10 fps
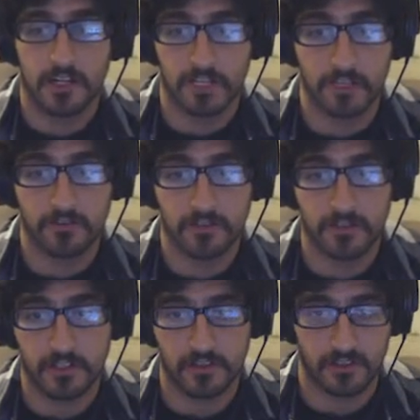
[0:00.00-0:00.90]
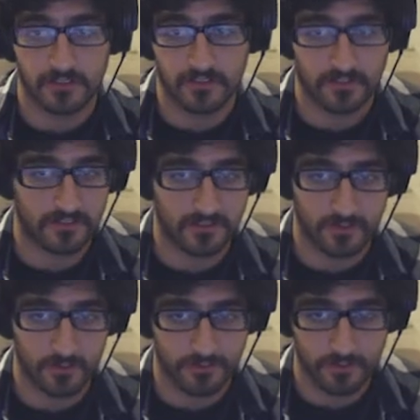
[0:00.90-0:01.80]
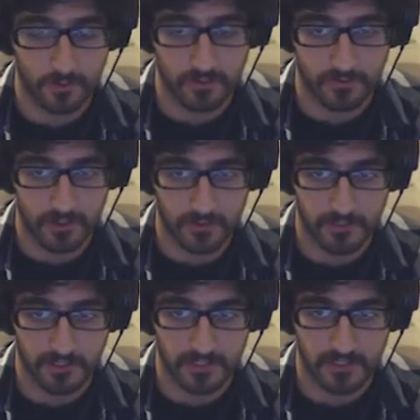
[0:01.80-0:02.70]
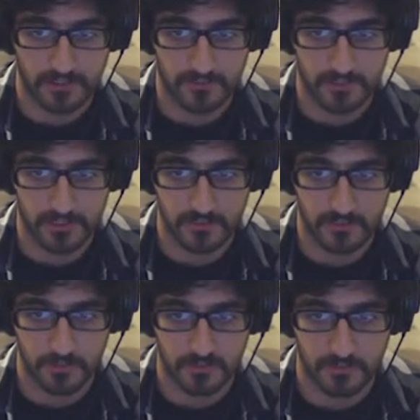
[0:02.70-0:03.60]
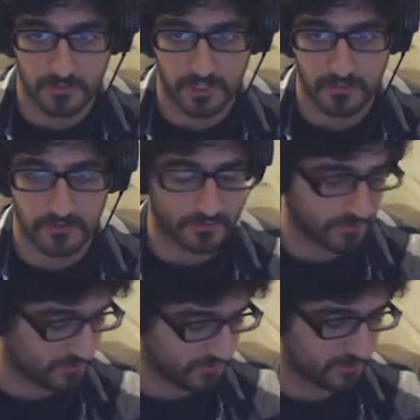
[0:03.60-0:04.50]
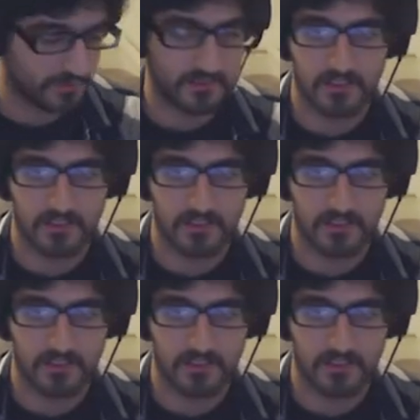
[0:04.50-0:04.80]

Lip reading: I love learning things. It's just the whole school environment kind of gets to me sometimes. It's just,